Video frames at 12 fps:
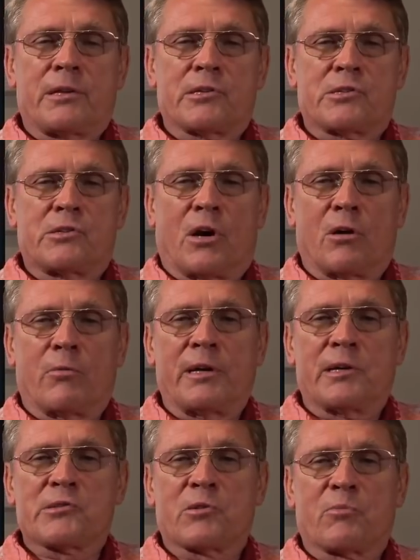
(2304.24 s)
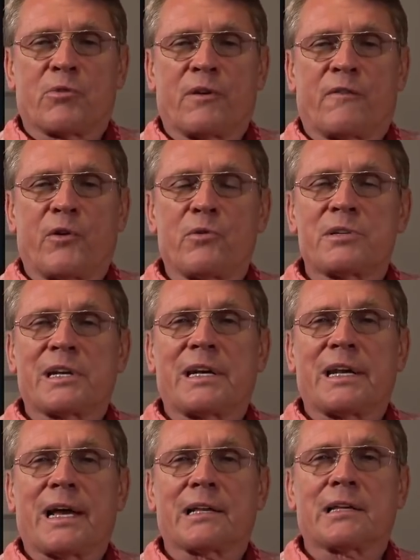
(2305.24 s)
this,
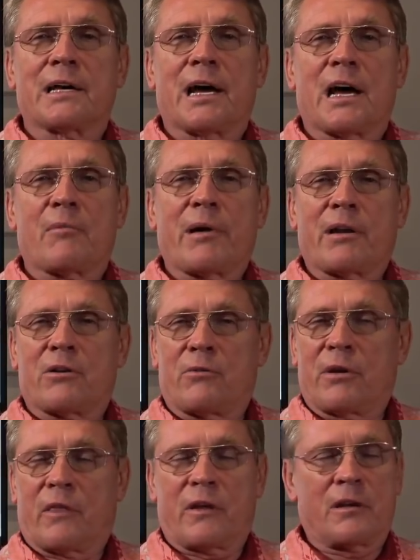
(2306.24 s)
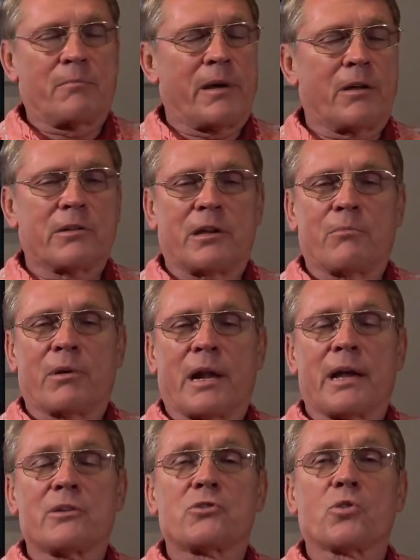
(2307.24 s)
darwinismrefuted.com. I don't know anything about them, but
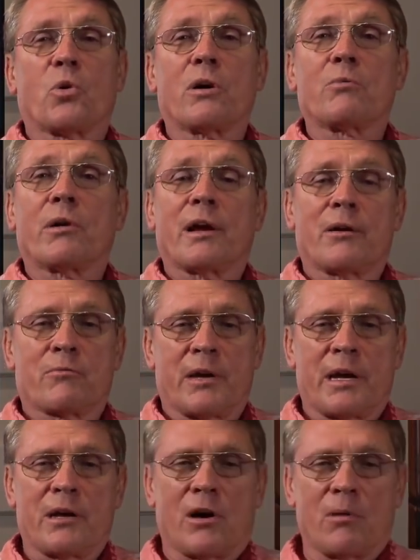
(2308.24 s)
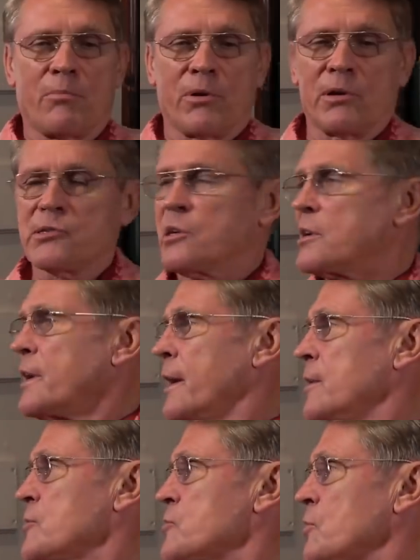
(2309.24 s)
I enjoyed what I read. Are birds and
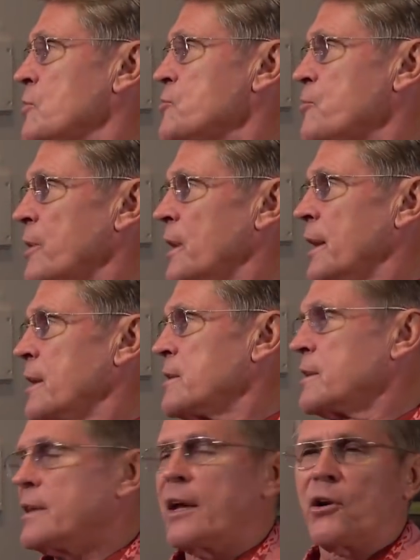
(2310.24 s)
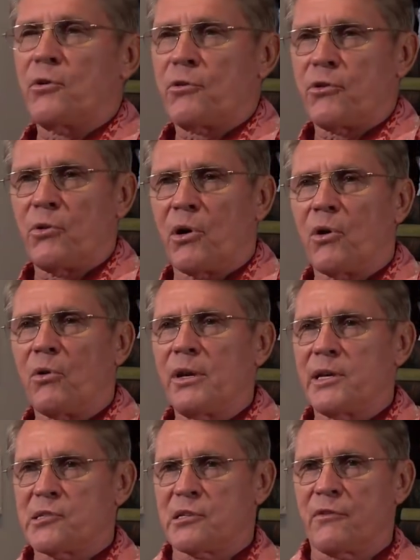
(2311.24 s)
dinosaurs related? They go through a whole
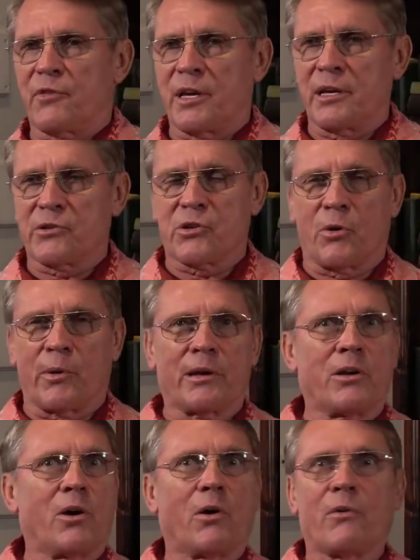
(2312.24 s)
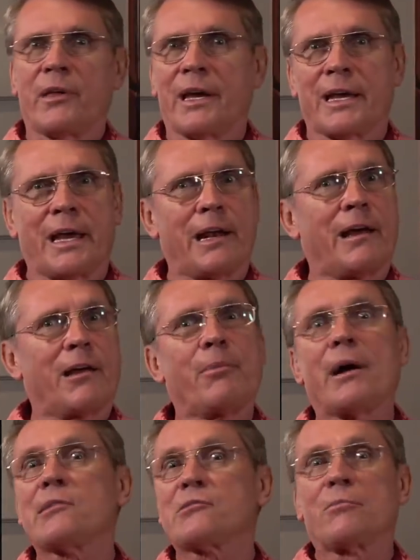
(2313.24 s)
list of things showing no, they cannot
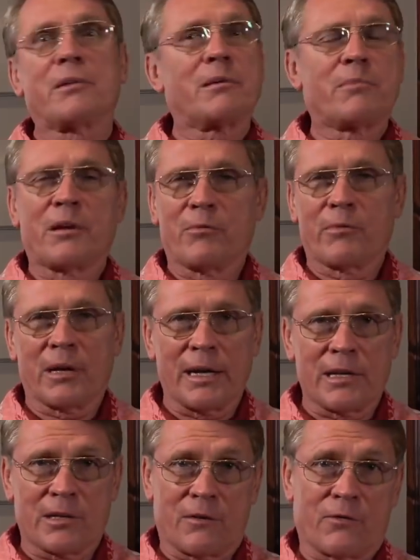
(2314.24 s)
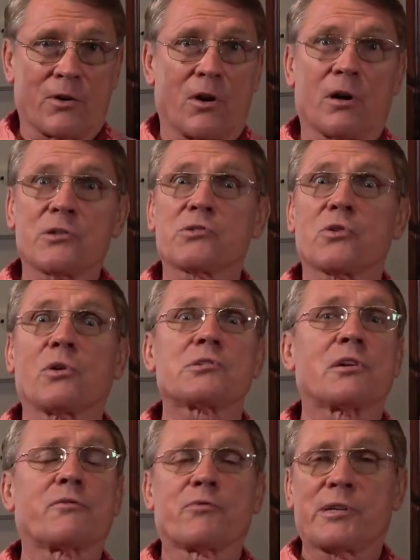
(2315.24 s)
possibly be related for all
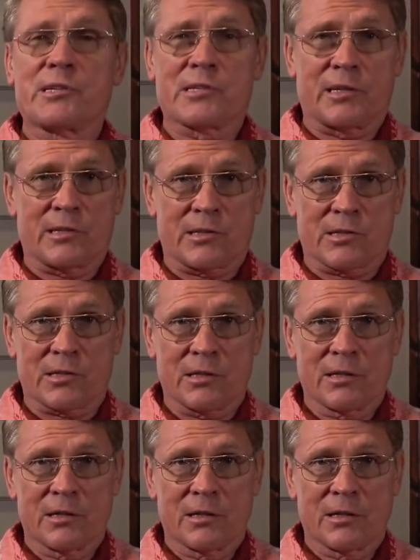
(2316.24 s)
sorts of reasons.